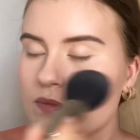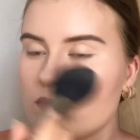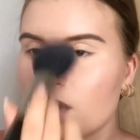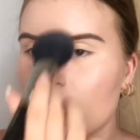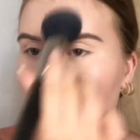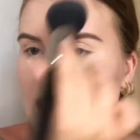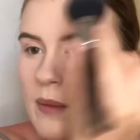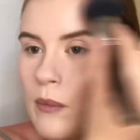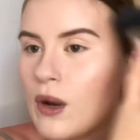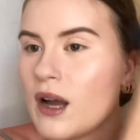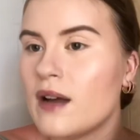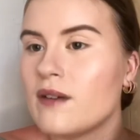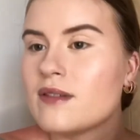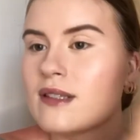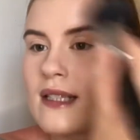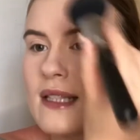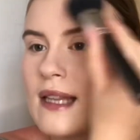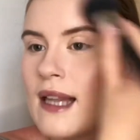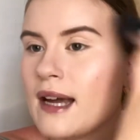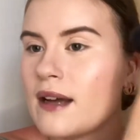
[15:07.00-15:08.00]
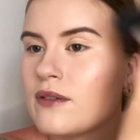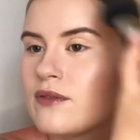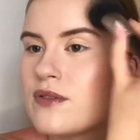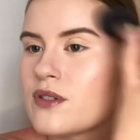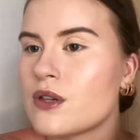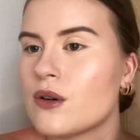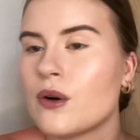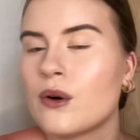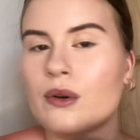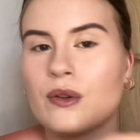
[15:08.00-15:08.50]
And whatever's left
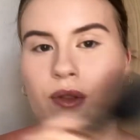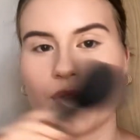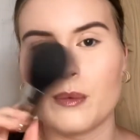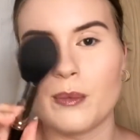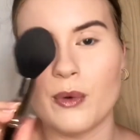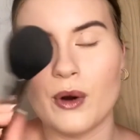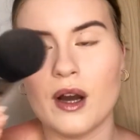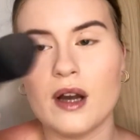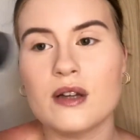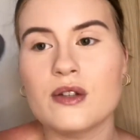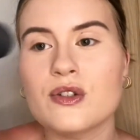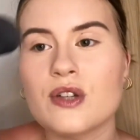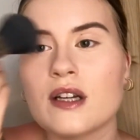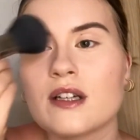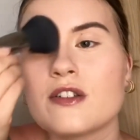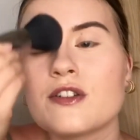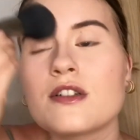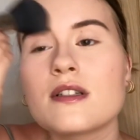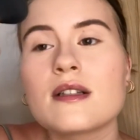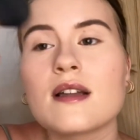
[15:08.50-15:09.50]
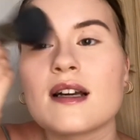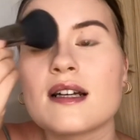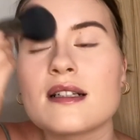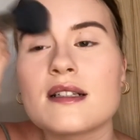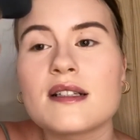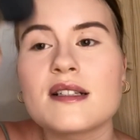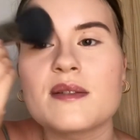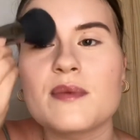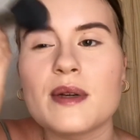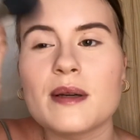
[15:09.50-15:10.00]
on the brush, I just like to
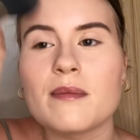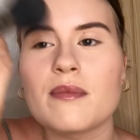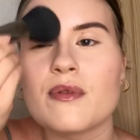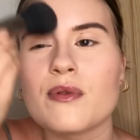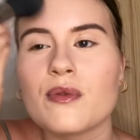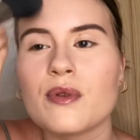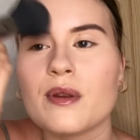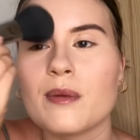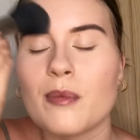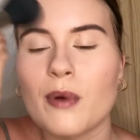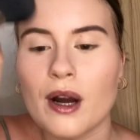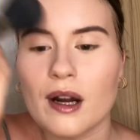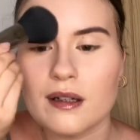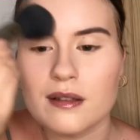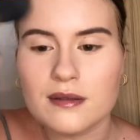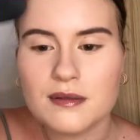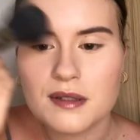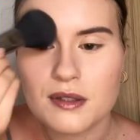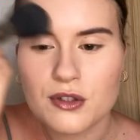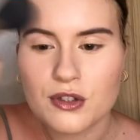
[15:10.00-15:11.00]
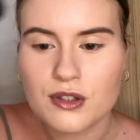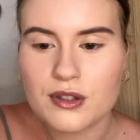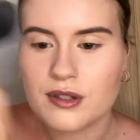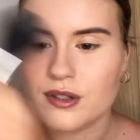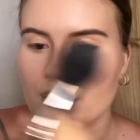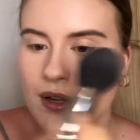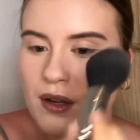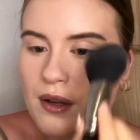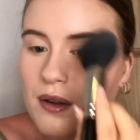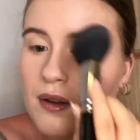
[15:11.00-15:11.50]
sweep through the brows just
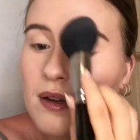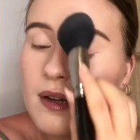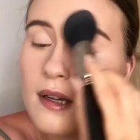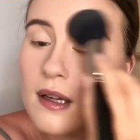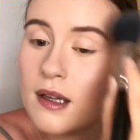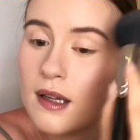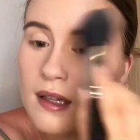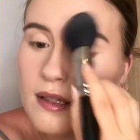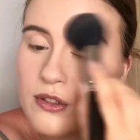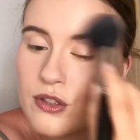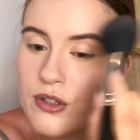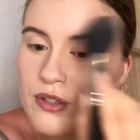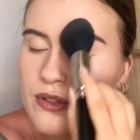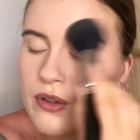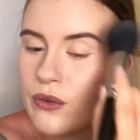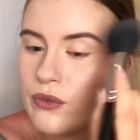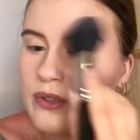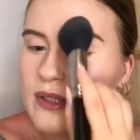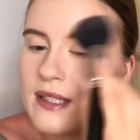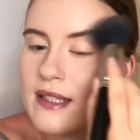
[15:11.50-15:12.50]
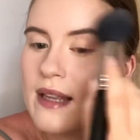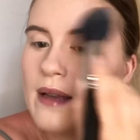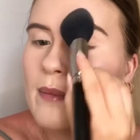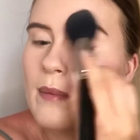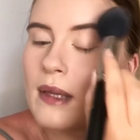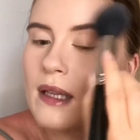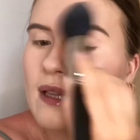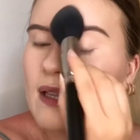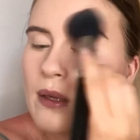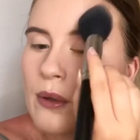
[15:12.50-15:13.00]
softens them a
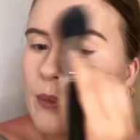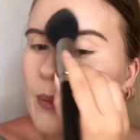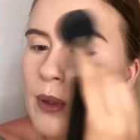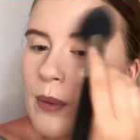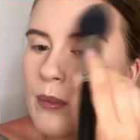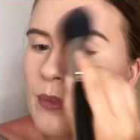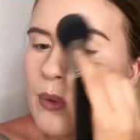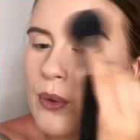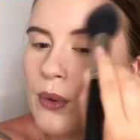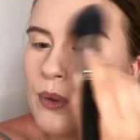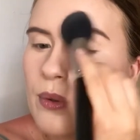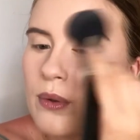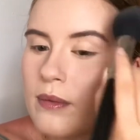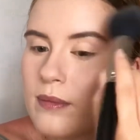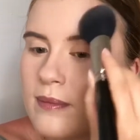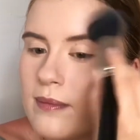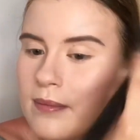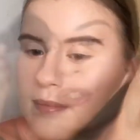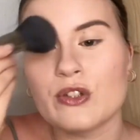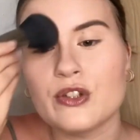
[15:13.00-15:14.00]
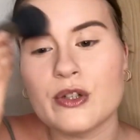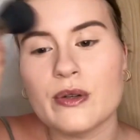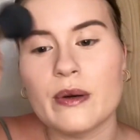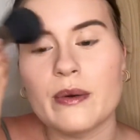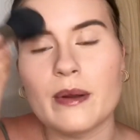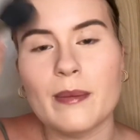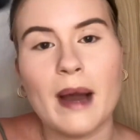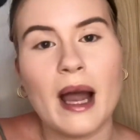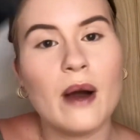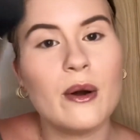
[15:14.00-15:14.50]
little bit more. You can do it with a
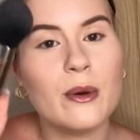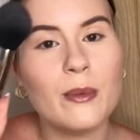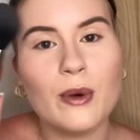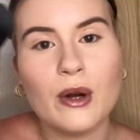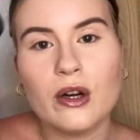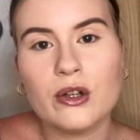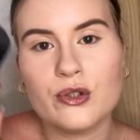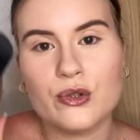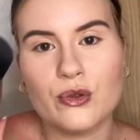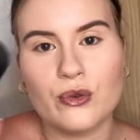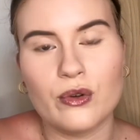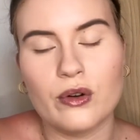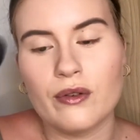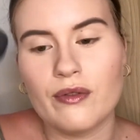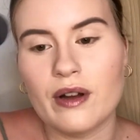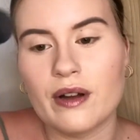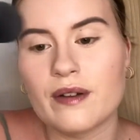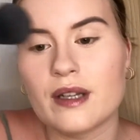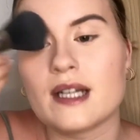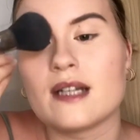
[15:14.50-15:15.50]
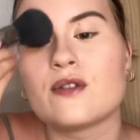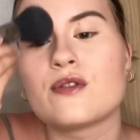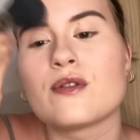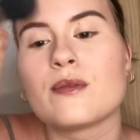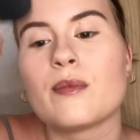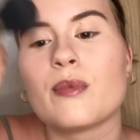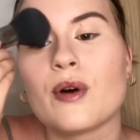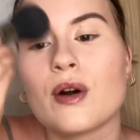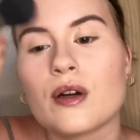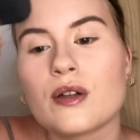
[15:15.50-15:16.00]
powder brush or your foundation
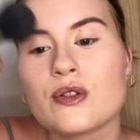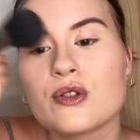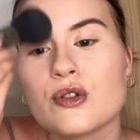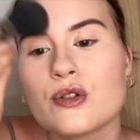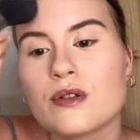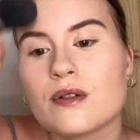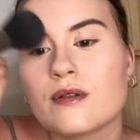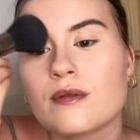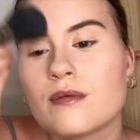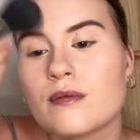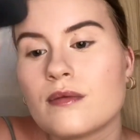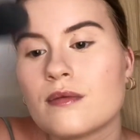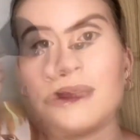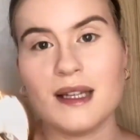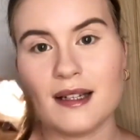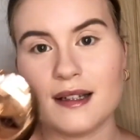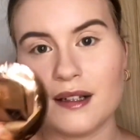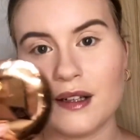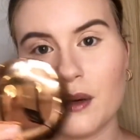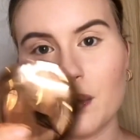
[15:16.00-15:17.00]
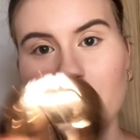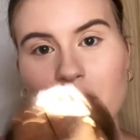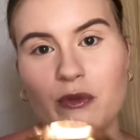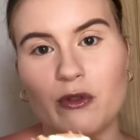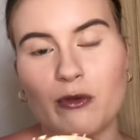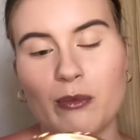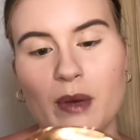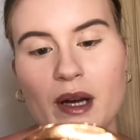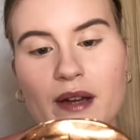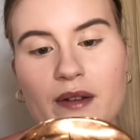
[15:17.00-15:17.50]
brush. I'm then going to go in with
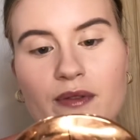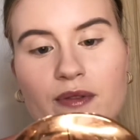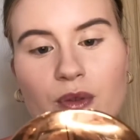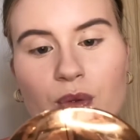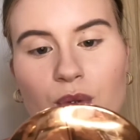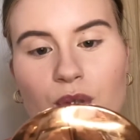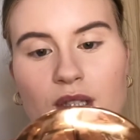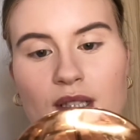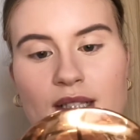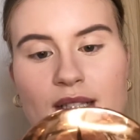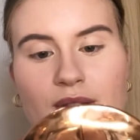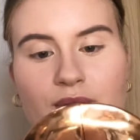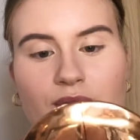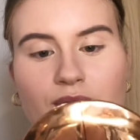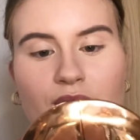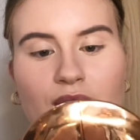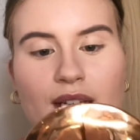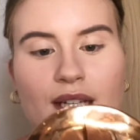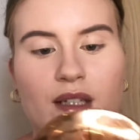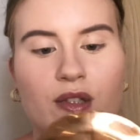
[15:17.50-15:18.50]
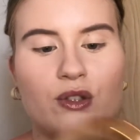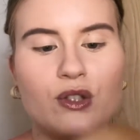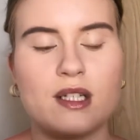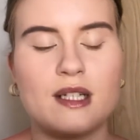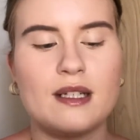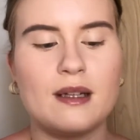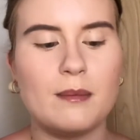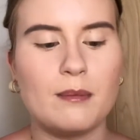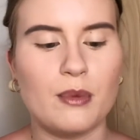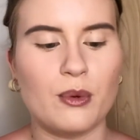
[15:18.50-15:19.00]
my Flawless Finish in
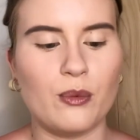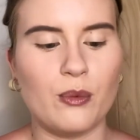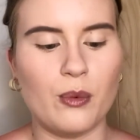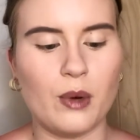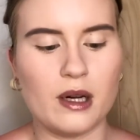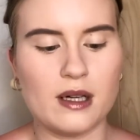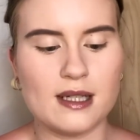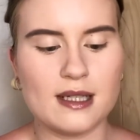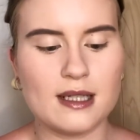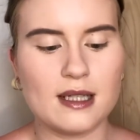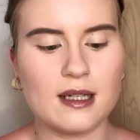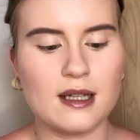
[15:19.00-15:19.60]
number 1,